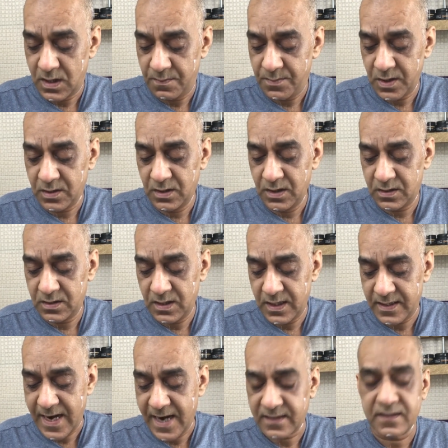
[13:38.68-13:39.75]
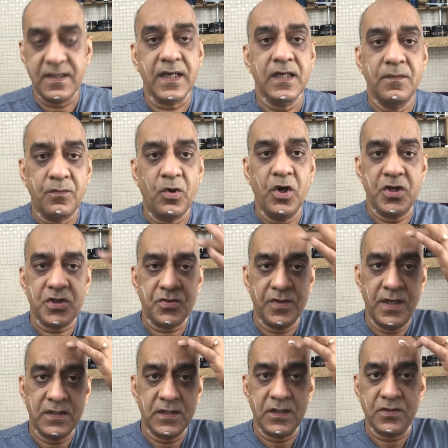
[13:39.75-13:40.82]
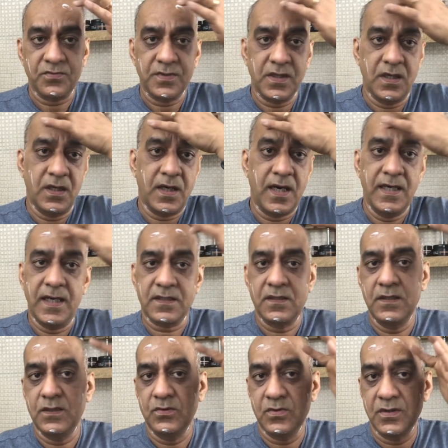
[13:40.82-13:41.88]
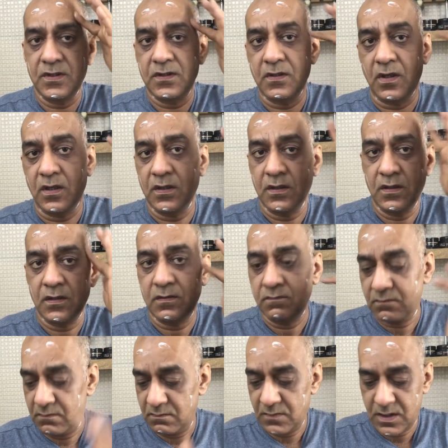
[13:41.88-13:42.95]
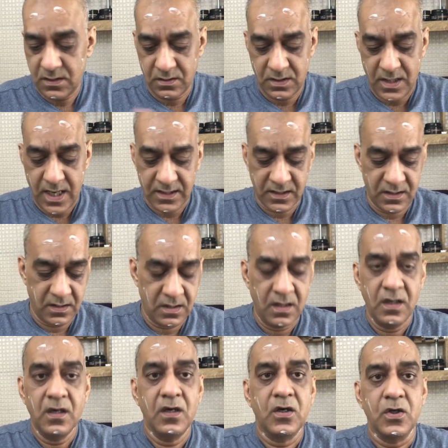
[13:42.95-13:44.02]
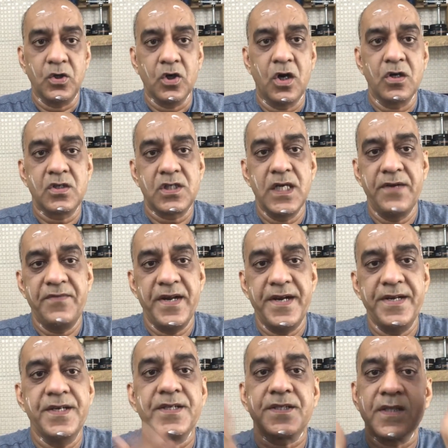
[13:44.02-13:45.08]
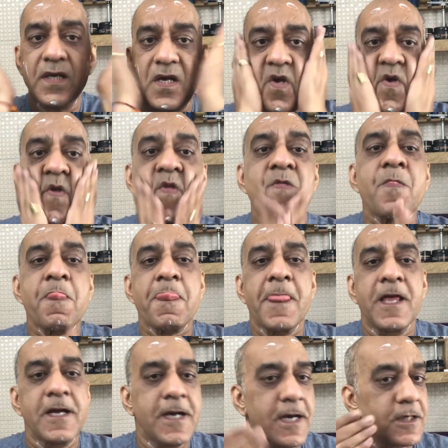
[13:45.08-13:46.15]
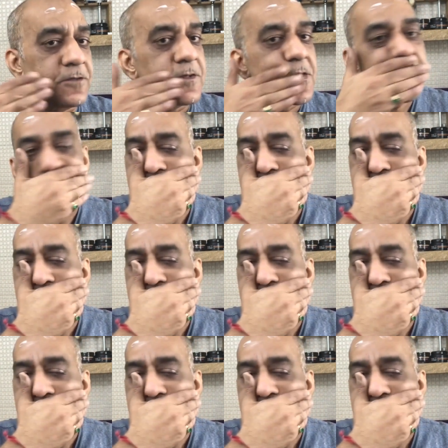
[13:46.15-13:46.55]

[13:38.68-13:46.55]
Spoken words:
because it acts like a moisturizer as well, I actually use it on the other non-shaved areas as well.